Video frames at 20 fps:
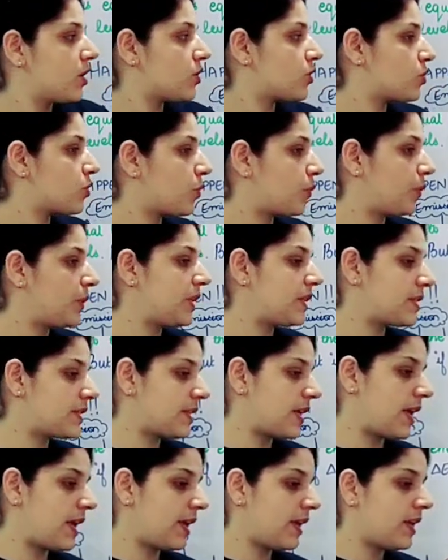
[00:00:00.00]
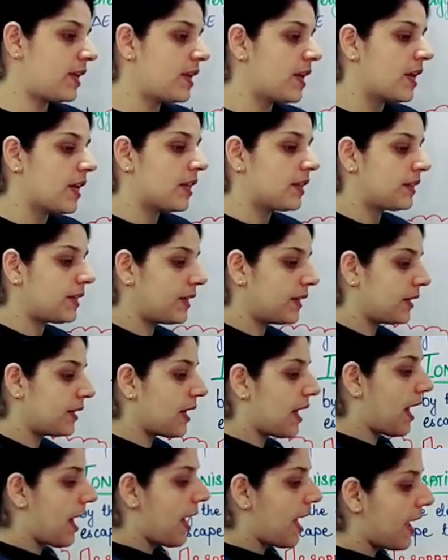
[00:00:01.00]
So we say that
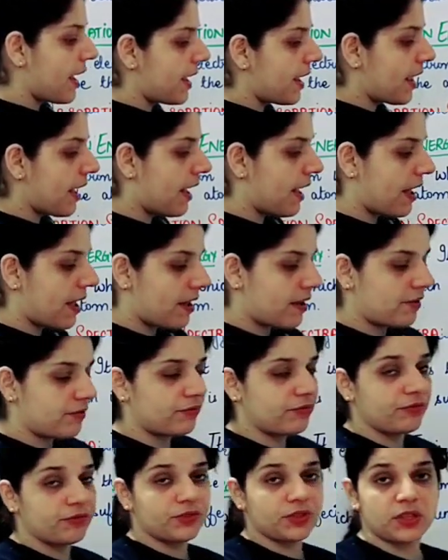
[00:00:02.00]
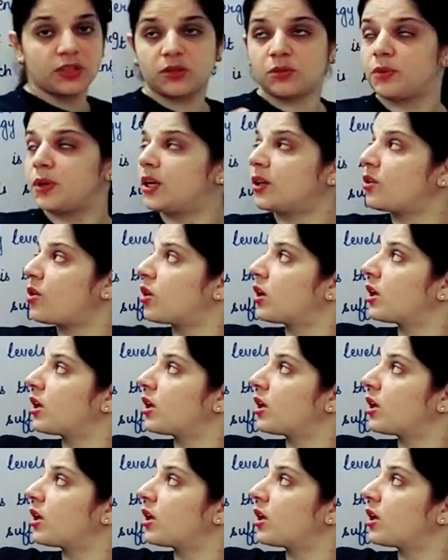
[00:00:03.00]
I have, since we are